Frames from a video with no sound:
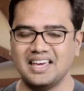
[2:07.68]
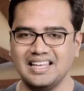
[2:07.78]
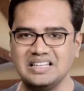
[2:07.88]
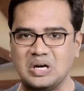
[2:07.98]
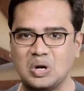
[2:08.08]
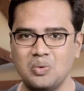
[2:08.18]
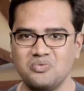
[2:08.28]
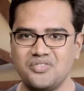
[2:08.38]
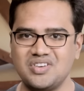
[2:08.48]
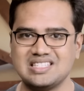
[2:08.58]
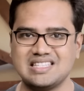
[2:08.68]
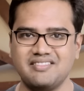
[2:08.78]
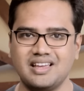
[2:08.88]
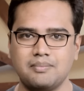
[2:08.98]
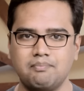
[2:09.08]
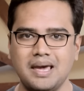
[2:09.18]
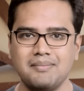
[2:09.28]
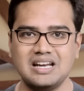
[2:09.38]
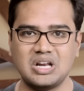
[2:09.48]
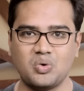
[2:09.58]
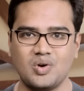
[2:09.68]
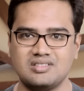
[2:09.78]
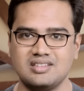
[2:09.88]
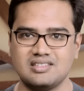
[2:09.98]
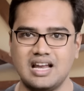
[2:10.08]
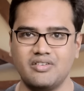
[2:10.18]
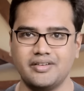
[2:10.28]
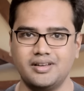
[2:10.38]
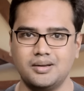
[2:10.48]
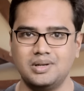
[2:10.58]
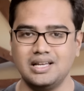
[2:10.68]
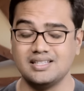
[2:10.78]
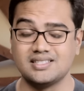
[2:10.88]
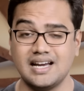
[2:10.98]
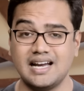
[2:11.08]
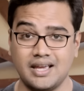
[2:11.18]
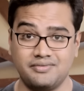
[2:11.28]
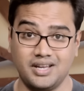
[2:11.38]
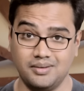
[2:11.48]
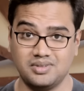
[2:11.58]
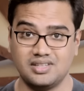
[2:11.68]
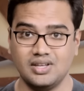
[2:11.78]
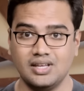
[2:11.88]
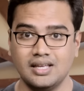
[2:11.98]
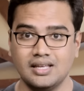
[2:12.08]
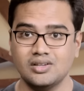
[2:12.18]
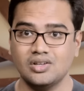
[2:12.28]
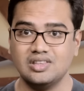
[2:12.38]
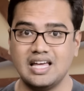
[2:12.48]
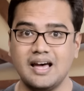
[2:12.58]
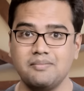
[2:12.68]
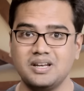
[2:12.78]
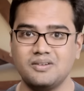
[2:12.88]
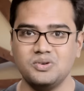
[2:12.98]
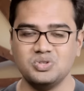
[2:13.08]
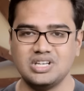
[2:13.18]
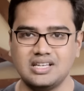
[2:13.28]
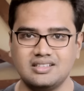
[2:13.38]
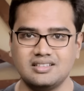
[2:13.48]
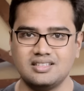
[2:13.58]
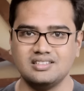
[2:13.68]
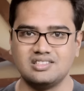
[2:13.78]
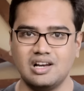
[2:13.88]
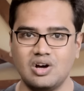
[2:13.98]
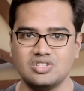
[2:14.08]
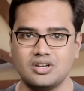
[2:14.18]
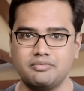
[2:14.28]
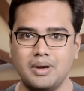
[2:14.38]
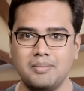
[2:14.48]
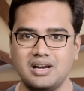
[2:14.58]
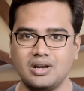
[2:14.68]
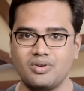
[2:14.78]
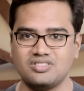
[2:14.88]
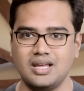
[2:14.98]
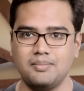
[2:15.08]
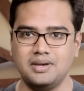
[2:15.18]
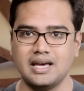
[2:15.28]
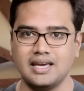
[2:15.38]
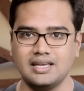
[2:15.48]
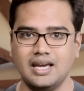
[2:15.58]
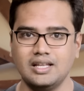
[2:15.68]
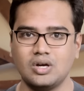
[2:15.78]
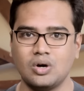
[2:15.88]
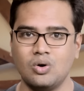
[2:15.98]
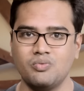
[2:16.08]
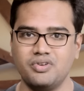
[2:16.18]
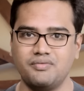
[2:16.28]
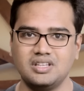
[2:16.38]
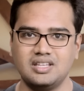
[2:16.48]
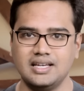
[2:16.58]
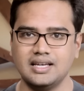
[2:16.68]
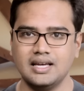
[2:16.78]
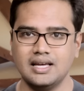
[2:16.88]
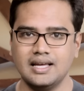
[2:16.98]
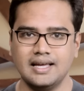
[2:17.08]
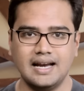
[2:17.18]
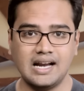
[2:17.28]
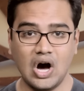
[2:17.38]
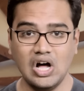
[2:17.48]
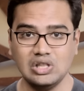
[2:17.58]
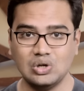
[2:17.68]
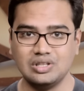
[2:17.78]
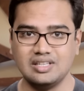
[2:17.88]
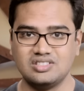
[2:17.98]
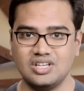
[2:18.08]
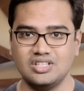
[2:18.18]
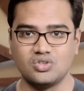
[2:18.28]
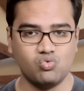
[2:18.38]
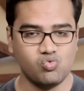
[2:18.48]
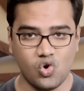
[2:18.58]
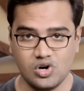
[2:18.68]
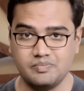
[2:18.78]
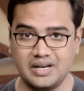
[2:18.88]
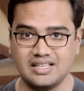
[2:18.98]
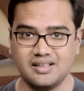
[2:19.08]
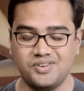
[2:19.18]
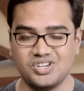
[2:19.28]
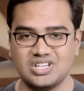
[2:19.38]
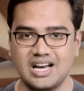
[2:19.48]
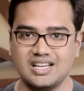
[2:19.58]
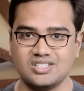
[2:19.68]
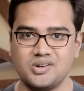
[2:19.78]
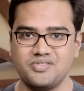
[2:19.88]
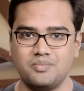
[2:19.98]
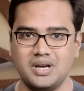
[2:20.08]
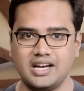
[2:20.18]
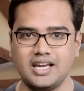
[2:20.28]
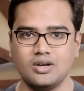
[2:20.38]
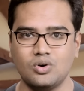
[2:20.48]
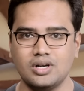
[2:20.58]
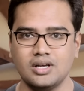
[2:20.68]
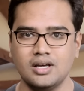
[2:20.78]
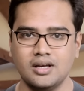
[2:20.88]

In Chrome 57, payment request is now available inside iframes. There have been a few changes since the launch of Payment Request API in Chrome 53. And although these changes won't break the functionalities of your working code,